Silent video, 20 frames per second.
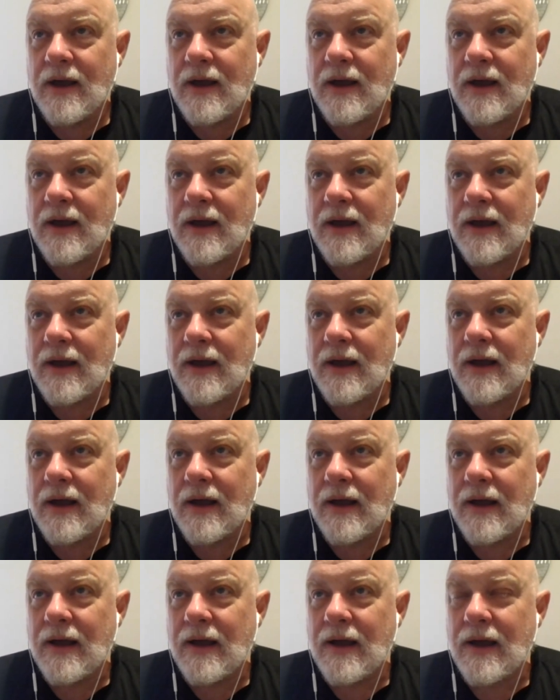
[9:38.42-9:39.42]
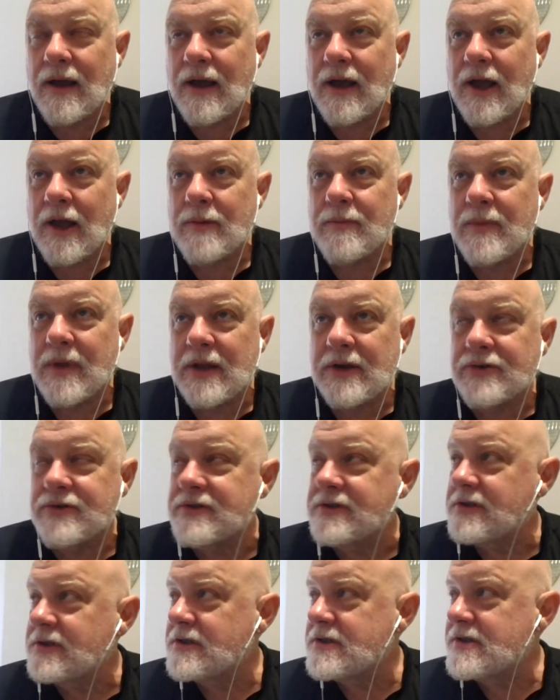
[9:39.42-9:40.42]
I'm
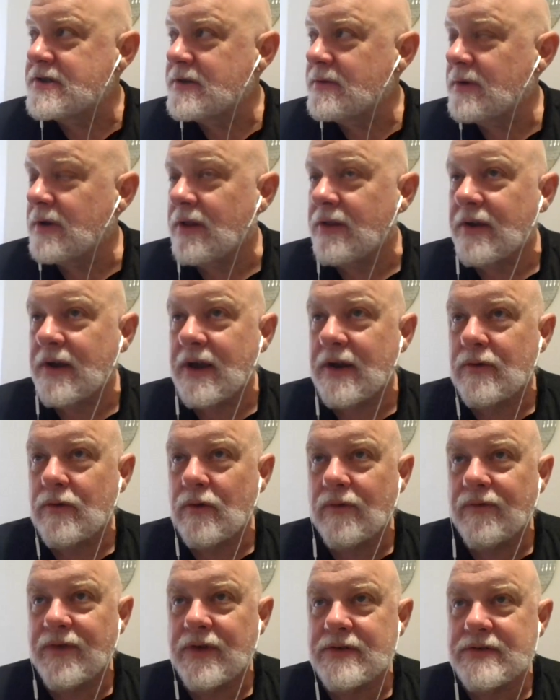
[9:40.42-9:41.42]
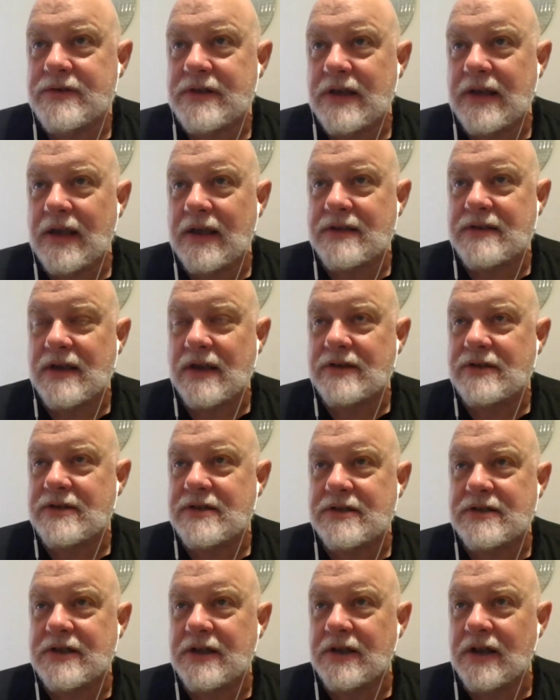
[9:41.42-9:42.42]
interested to see what other kind of reviews he gets. I
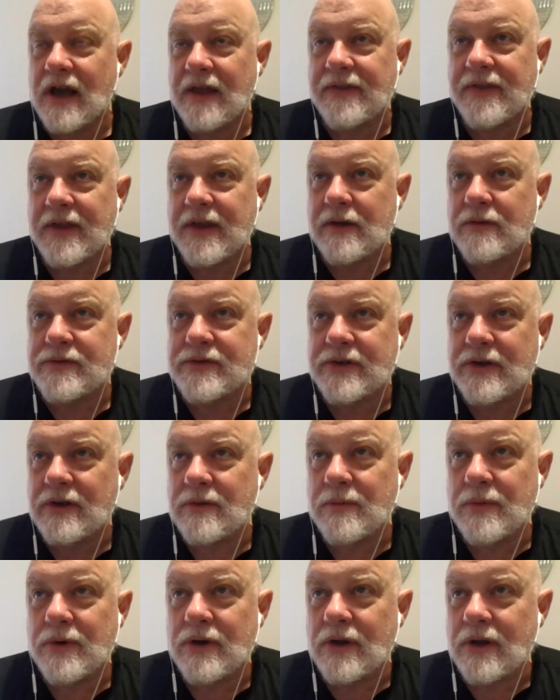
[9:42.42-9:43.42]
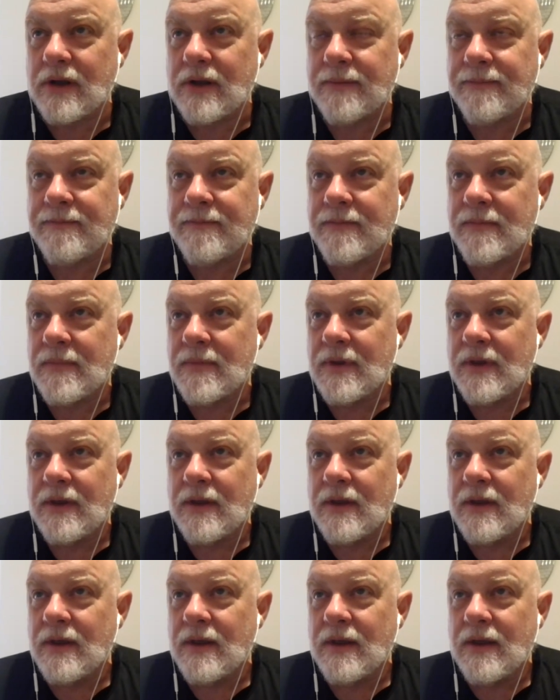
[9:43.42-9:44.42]
just did not think it was a good book
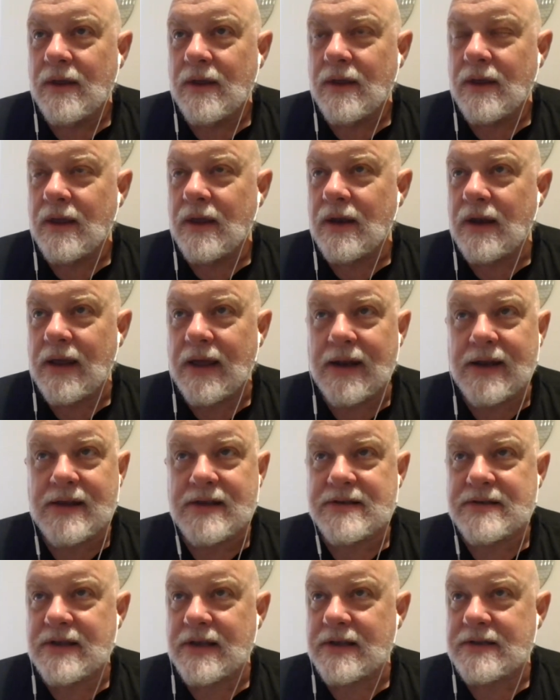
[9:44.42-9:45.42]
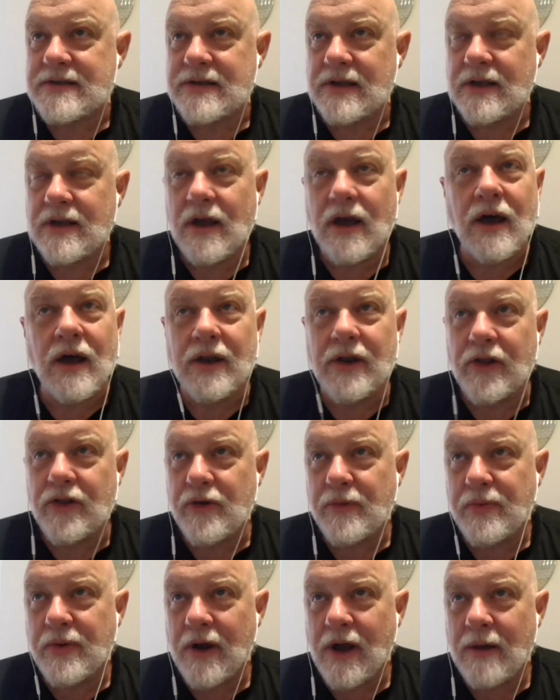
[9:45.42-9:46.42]
in any sense. Another
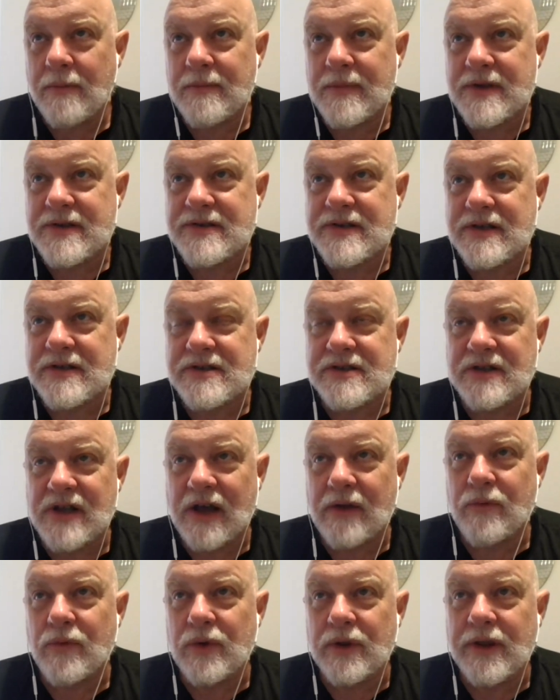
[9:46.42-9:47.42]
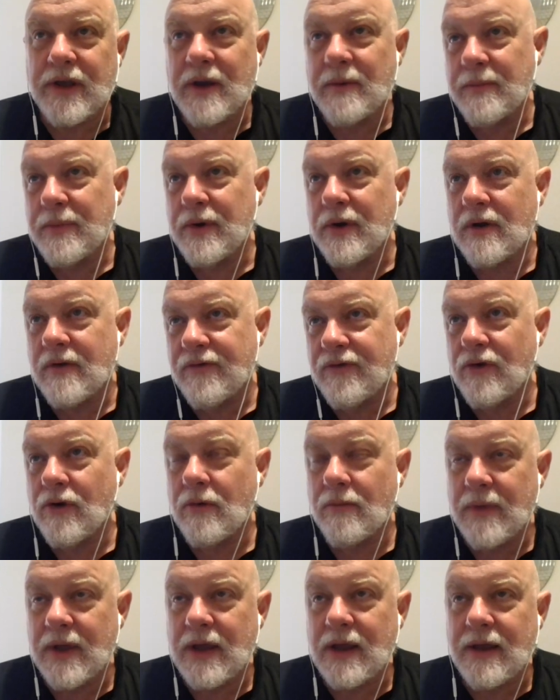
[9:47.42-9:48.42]
problem is it's not really a book for
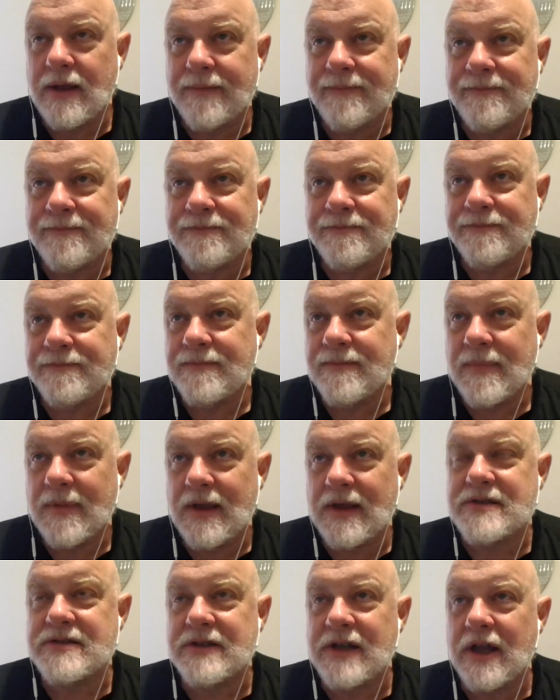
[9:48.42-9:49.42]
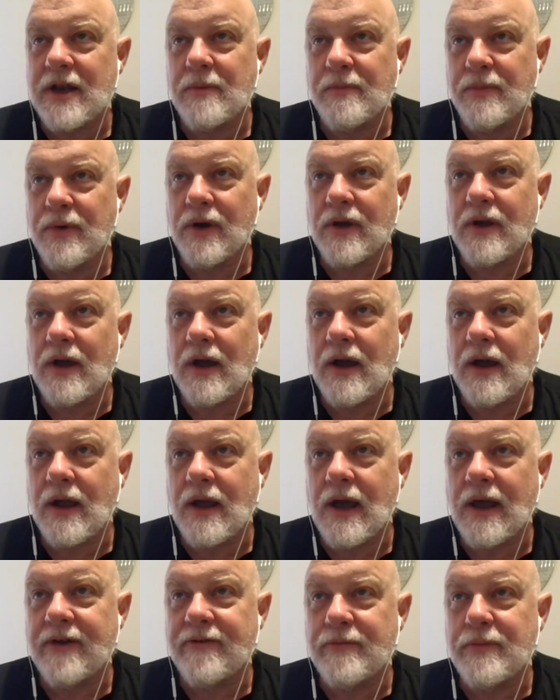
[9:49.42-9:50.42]
me. It's not a book, a
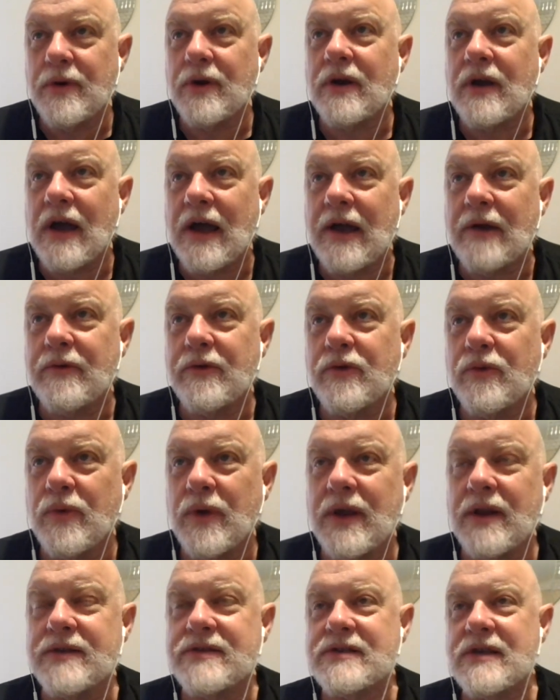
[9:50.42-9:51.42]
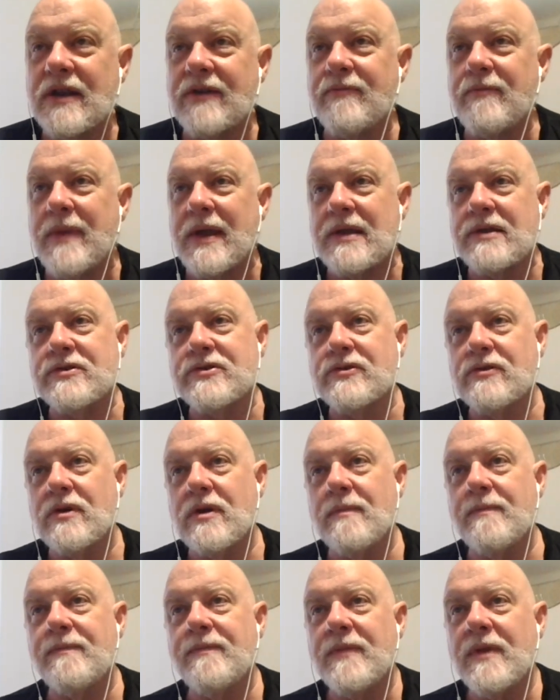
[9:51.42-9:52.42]
kind of book I would read. It's kind of mainstream.